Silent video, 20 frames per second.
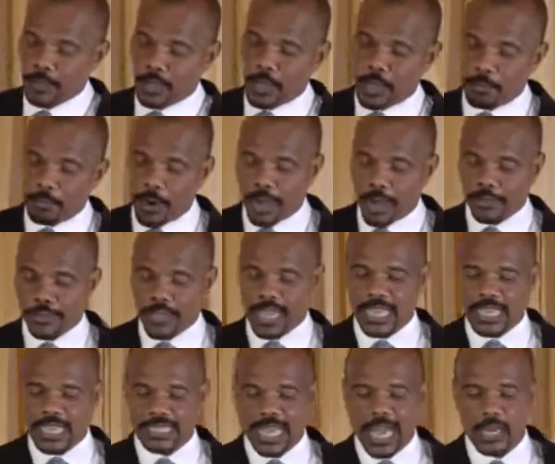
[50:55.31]
But there
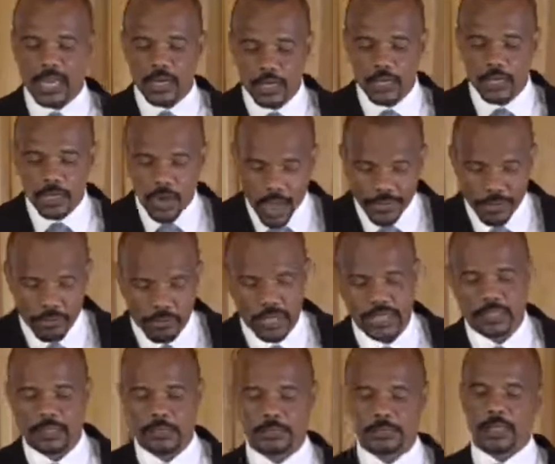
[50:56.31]
is another
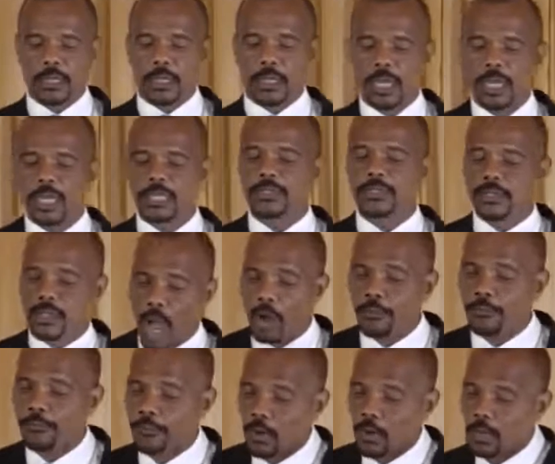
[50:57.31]
reason it is
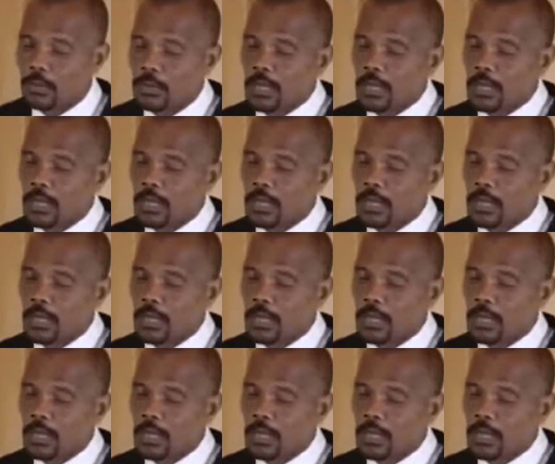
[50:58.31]
doubtful